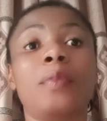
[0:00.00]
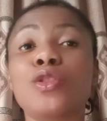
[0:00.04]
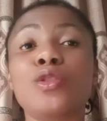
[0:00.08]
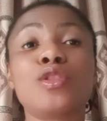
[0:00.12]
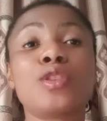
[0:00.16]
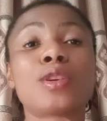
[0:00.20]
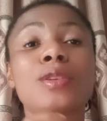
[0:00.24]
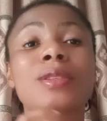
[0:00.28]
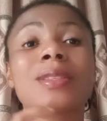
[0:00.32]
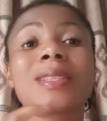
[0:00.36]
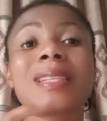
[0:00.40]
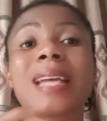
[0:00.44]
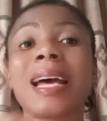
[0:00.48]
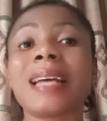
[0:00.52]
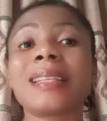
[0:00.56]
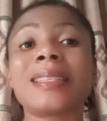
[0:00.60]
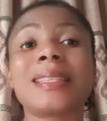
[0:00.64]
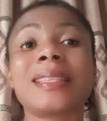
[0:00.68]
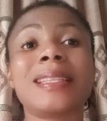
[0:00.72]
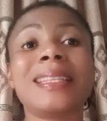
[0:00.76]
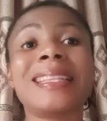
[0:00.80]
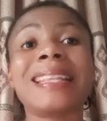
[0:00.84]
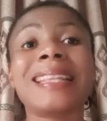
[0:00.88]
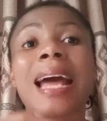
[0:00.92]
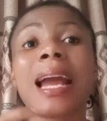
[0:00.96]
Don't just start
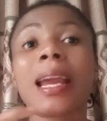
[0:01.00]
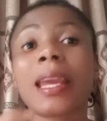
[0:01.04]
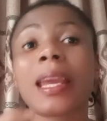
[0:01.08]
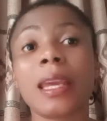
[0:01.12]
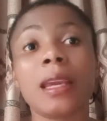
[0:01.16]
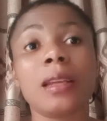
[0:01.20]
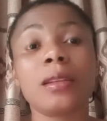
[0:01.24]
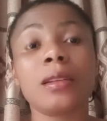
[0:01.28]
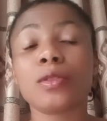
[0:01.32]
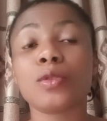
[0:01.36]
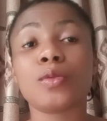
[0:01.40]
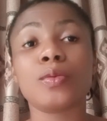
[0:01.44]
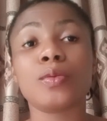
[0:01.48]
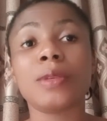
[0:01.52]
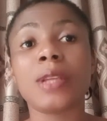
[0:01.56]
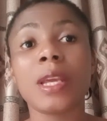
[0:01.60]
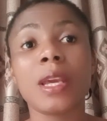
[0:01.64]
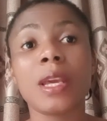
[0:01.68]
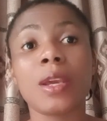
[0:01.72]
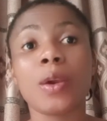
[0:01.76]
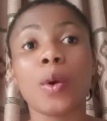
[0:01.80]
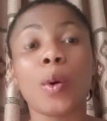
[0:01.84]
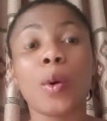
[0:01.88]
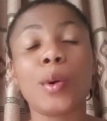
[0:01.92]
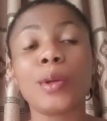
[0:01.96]
knacking
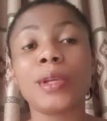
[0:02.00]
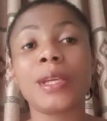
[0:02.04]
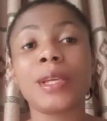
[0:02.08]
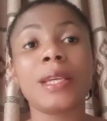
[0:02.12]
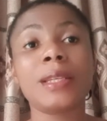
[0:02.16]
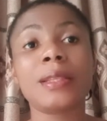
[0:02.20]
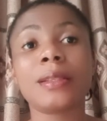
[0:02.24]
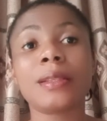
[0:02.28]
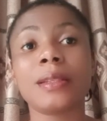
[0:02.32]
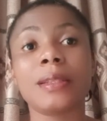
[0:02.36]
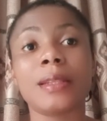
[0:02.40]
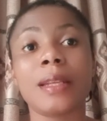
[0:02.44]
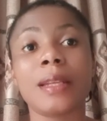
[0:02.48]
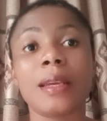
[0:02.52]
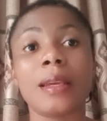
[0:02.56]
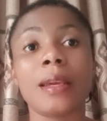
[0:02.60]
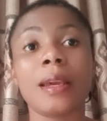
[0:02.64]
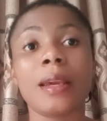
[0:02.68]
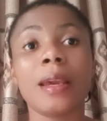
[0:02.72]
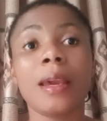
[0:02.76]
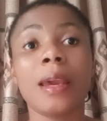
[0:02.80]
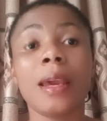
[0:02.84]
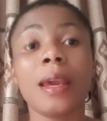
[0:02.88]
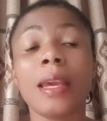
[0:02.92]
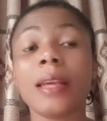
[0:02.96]
today or yesterday.